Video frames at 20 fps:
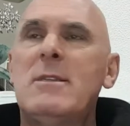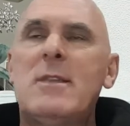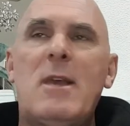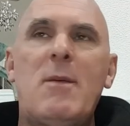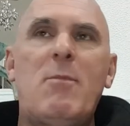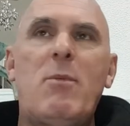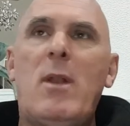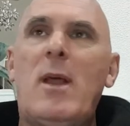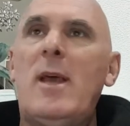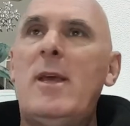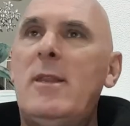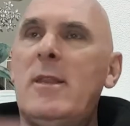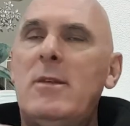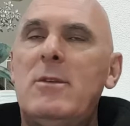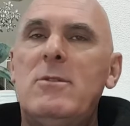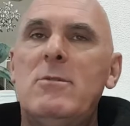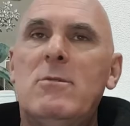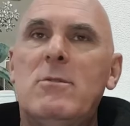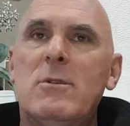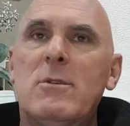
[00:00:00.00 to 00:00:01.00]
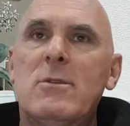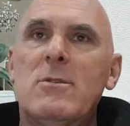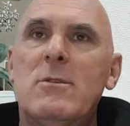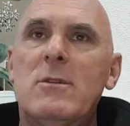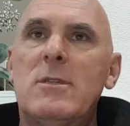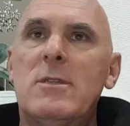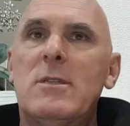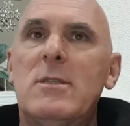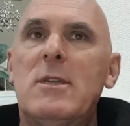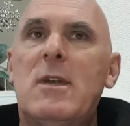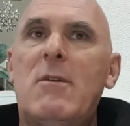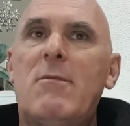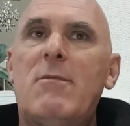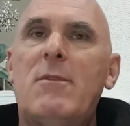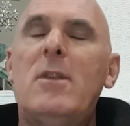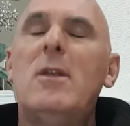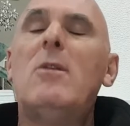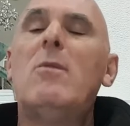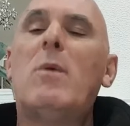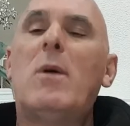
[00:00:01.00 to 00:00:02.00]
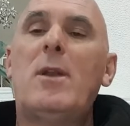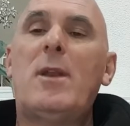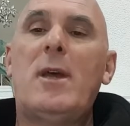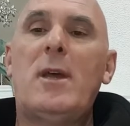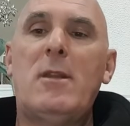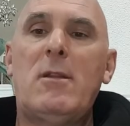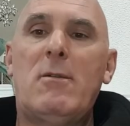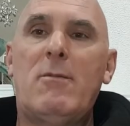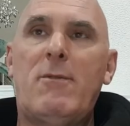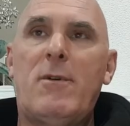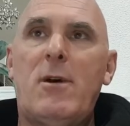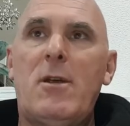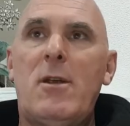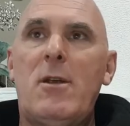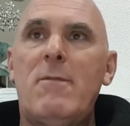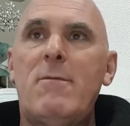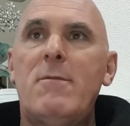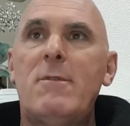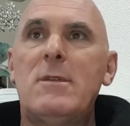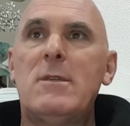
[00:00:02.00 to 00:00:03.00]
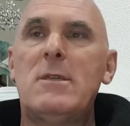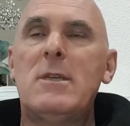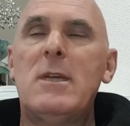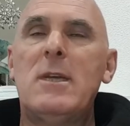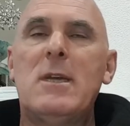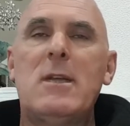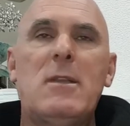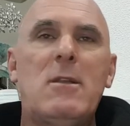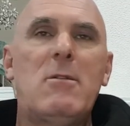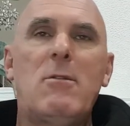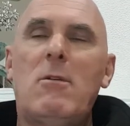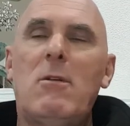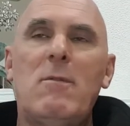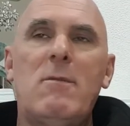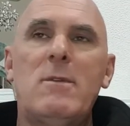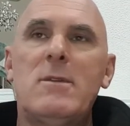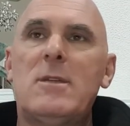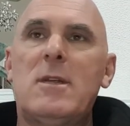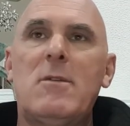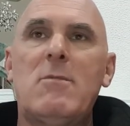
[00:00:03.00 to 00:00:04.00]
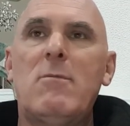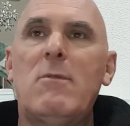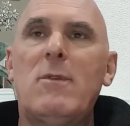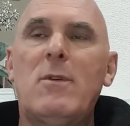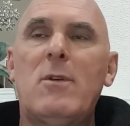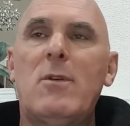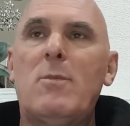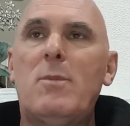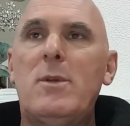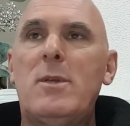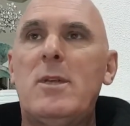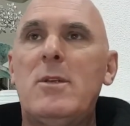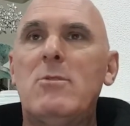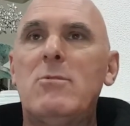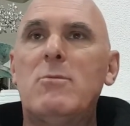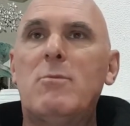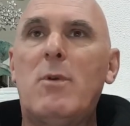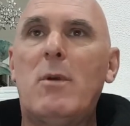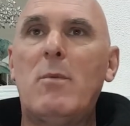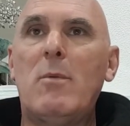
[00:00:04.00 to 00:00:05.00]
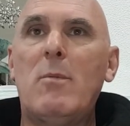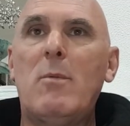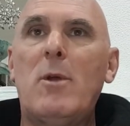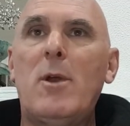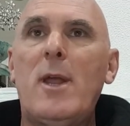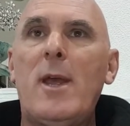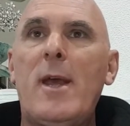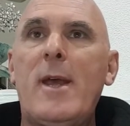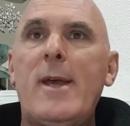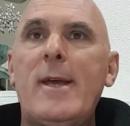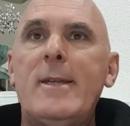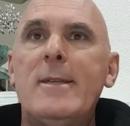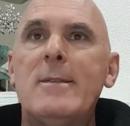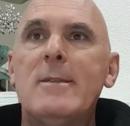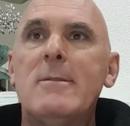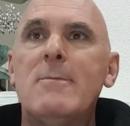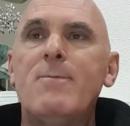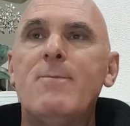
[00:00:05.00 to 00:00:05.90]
They play, they do all sorts of stuff, and then one day they'll fight over a stick, and then all of a sudden we've got a potential problem on our hands.